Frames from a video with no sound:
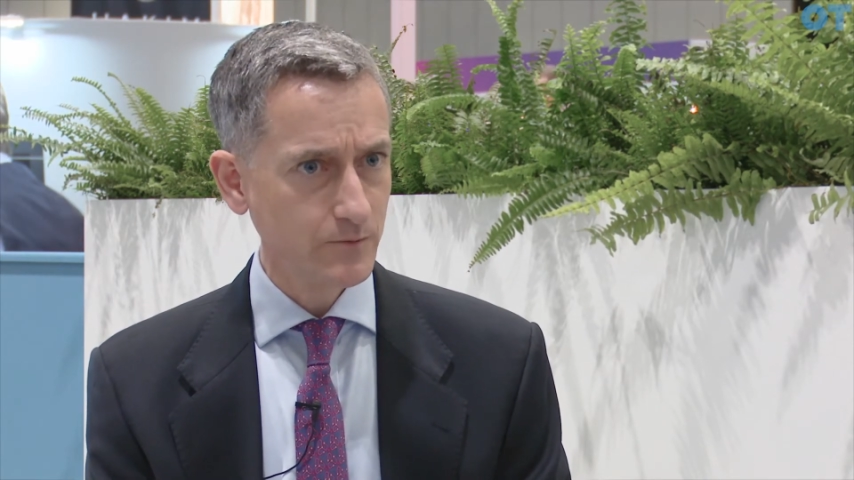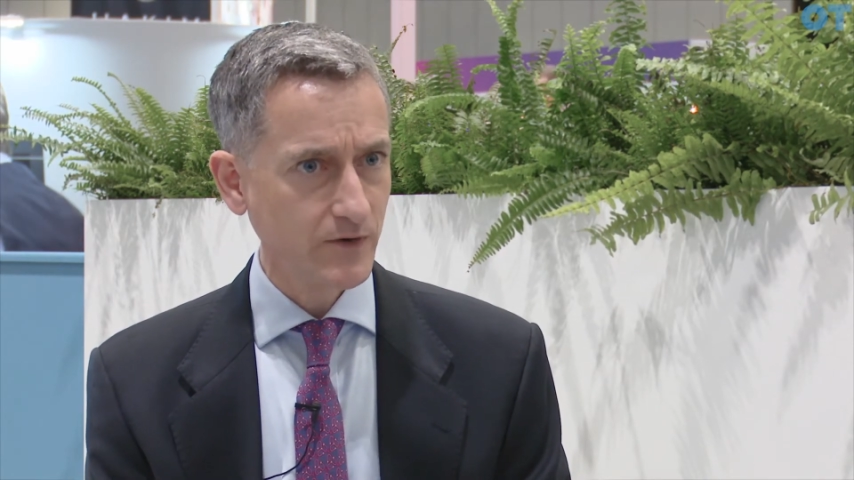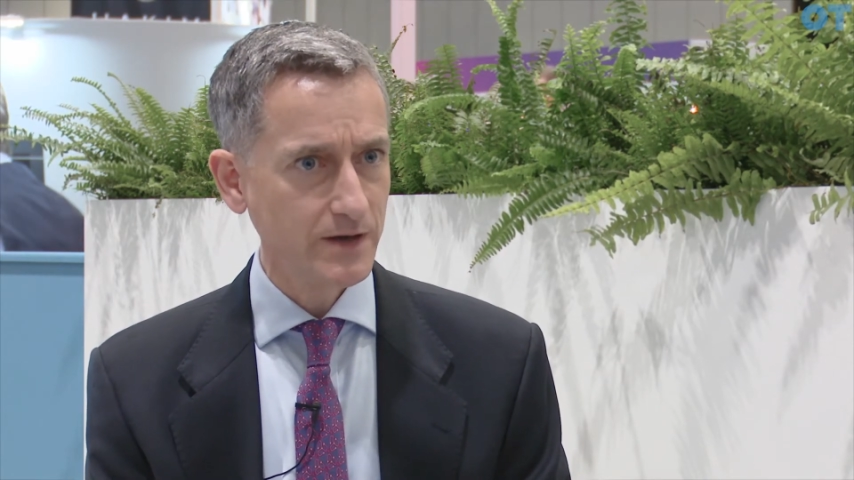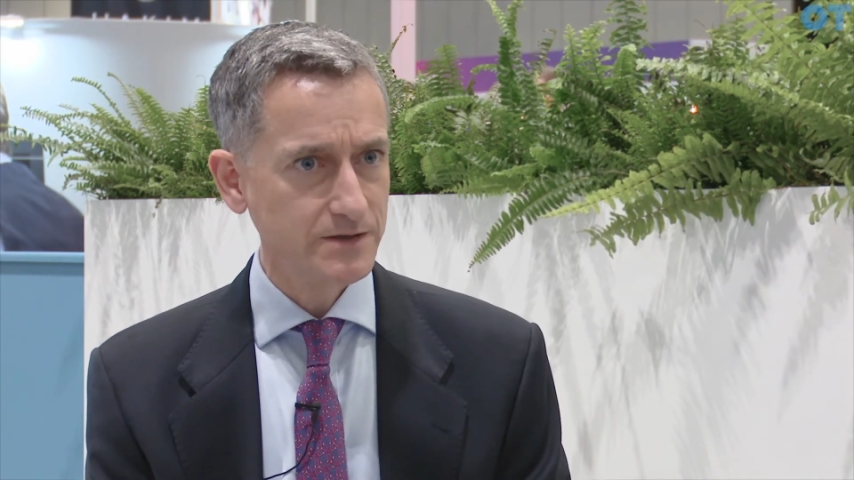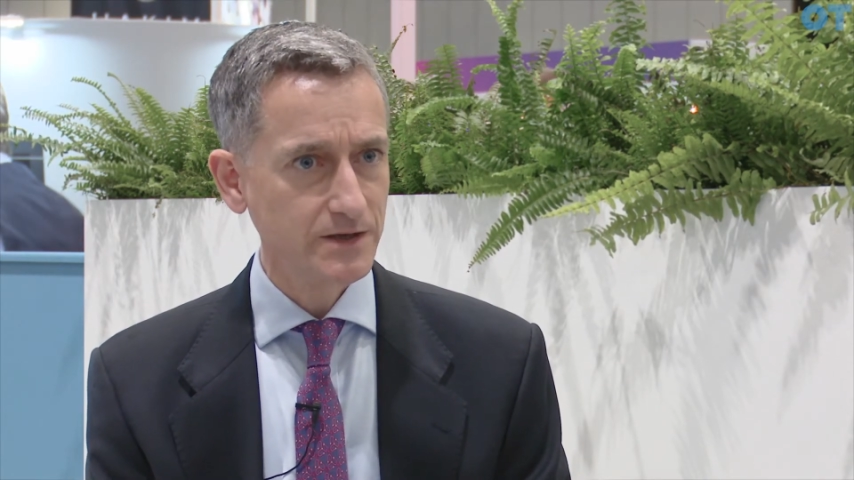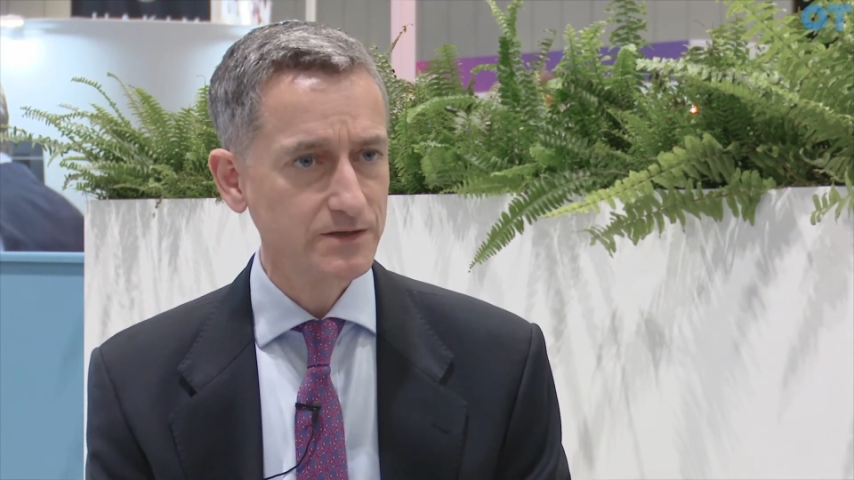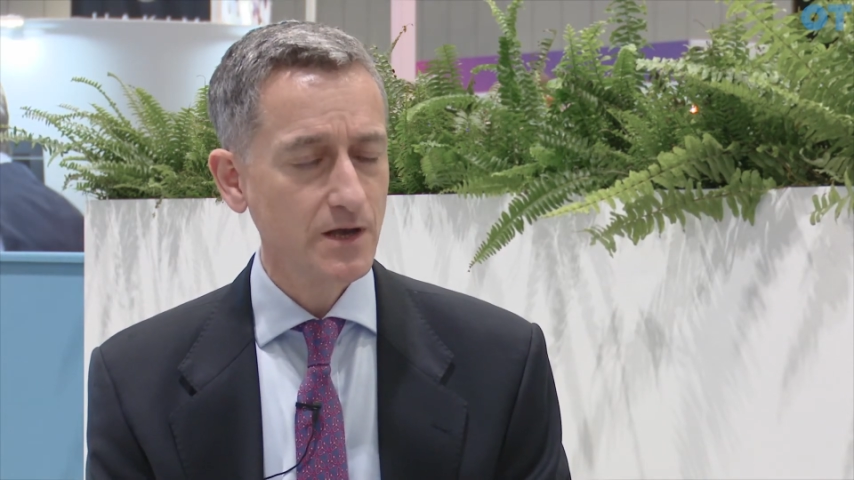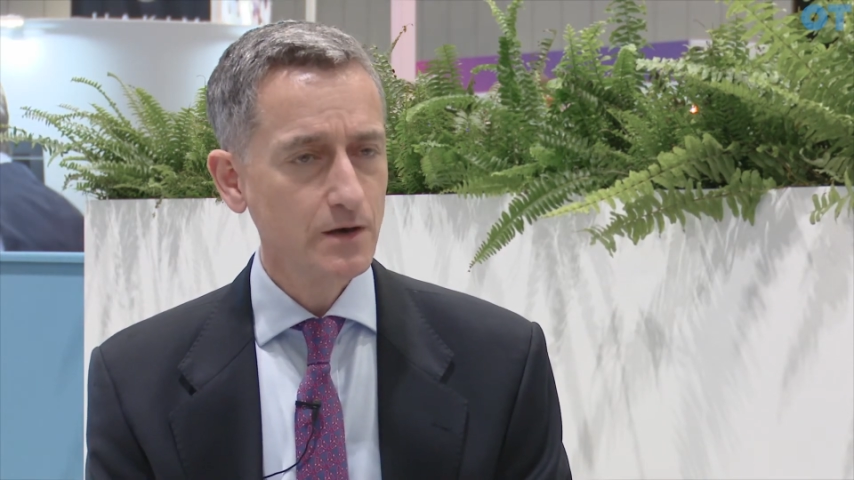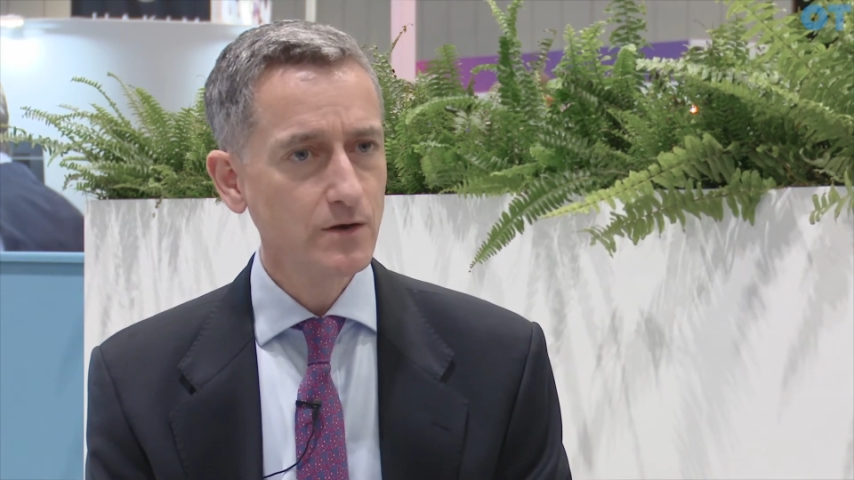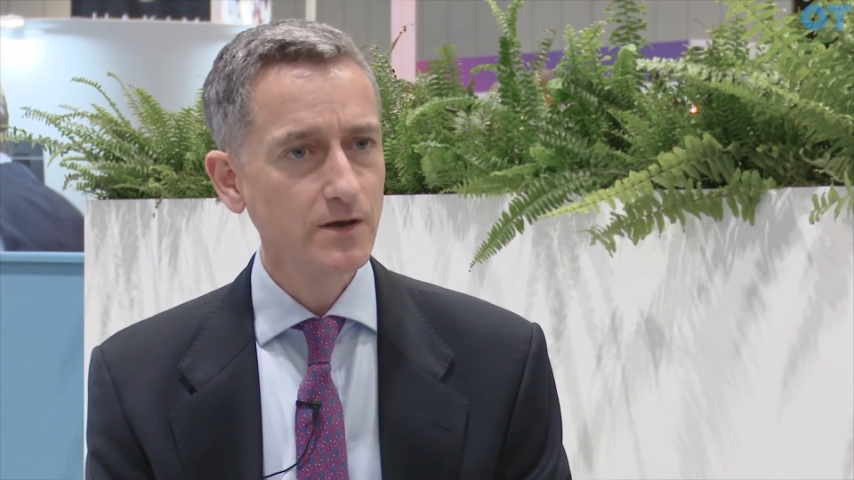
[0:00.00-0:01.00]
Practice
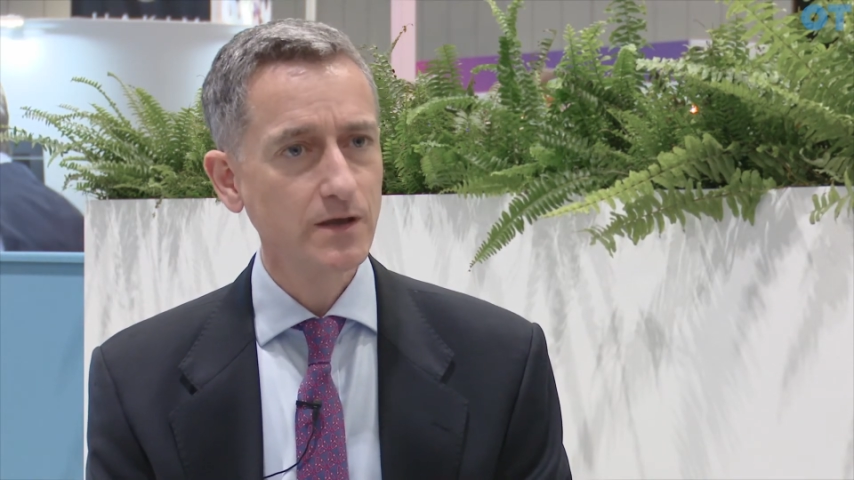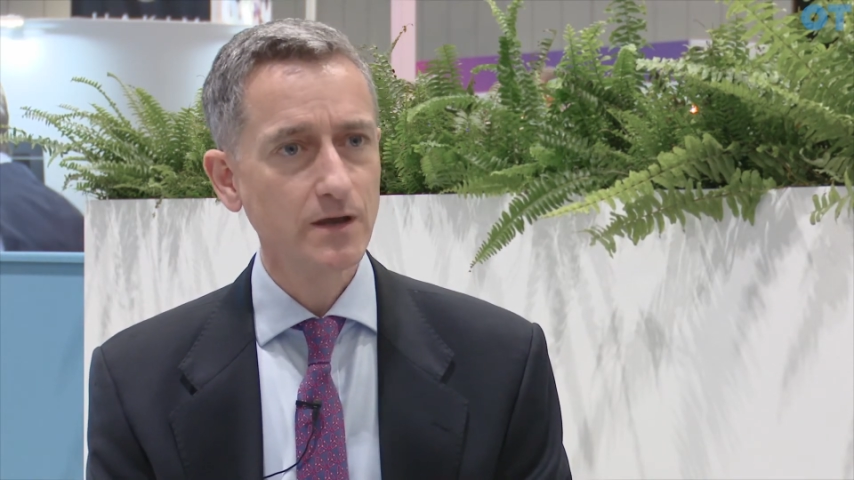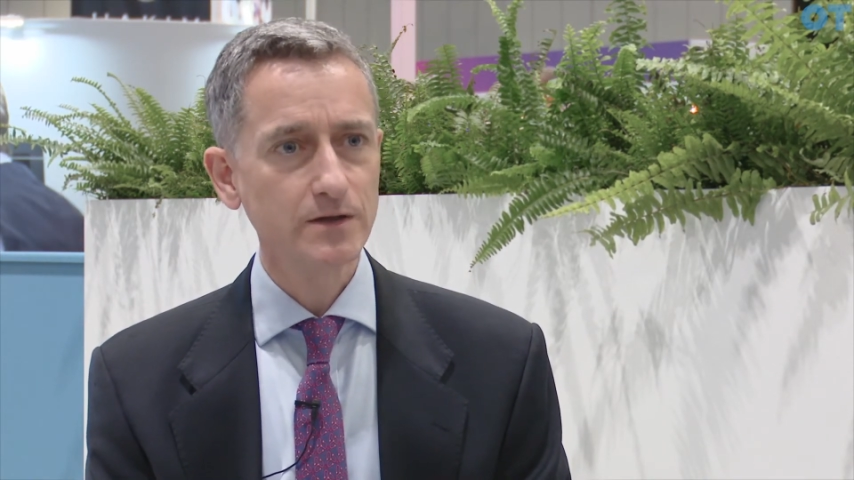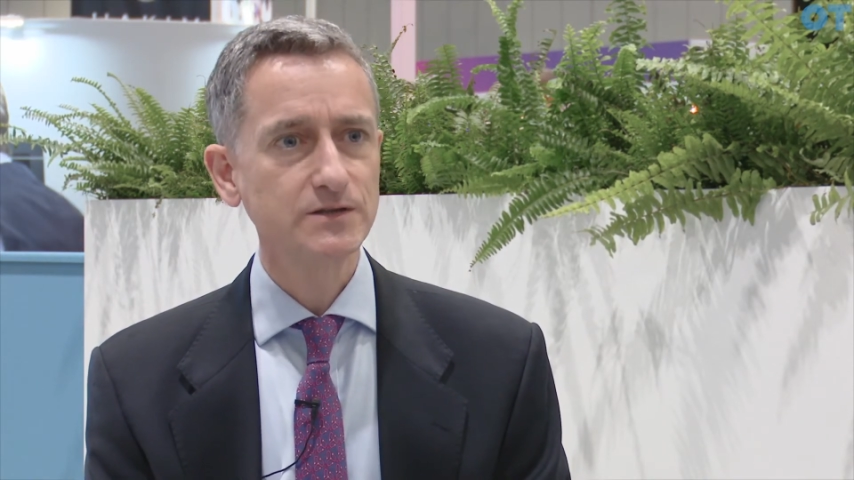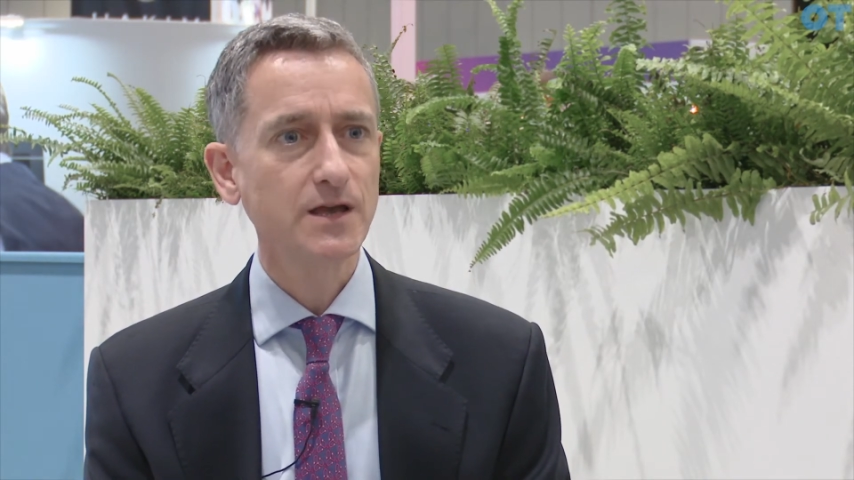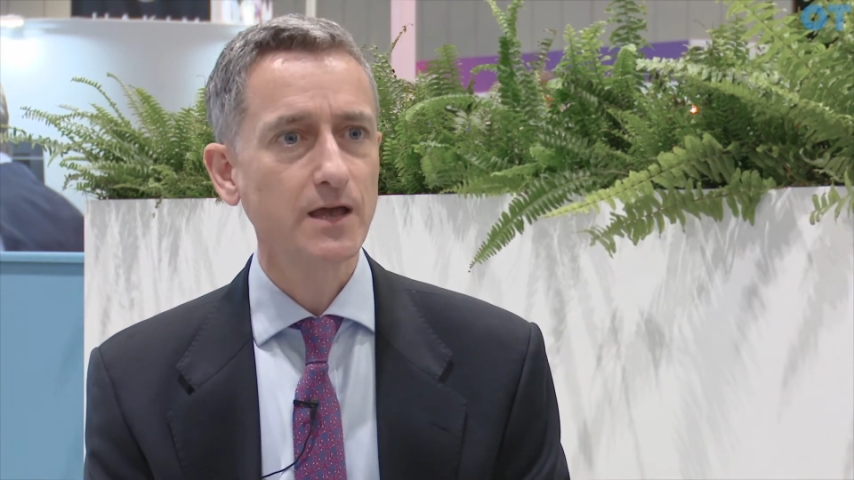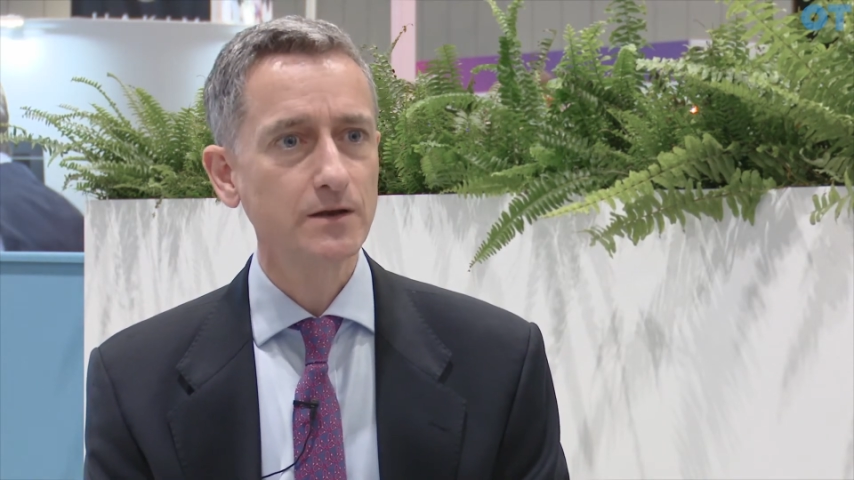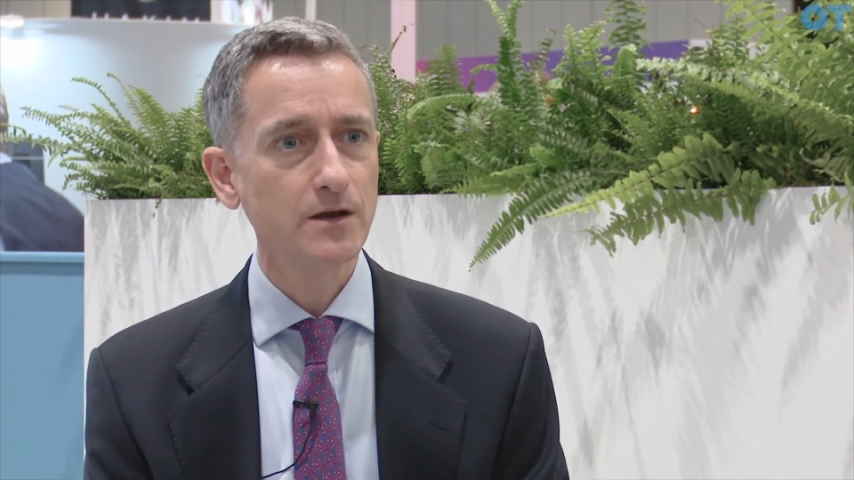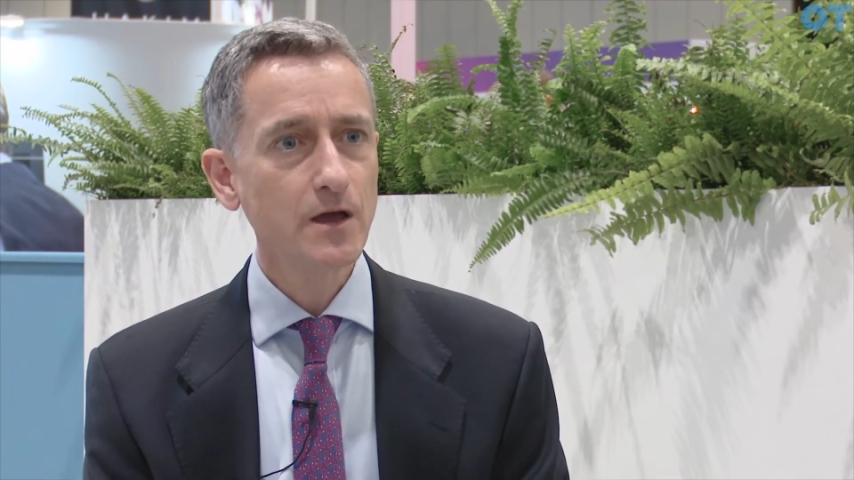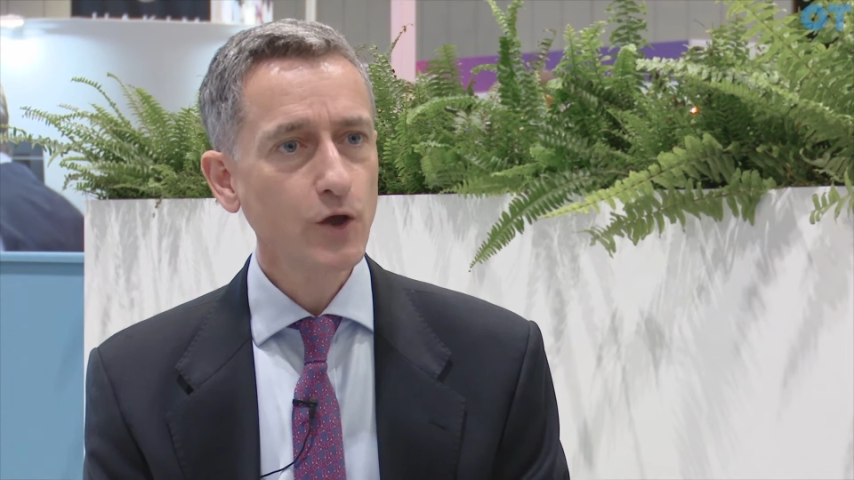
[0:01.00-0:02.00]
looking at 10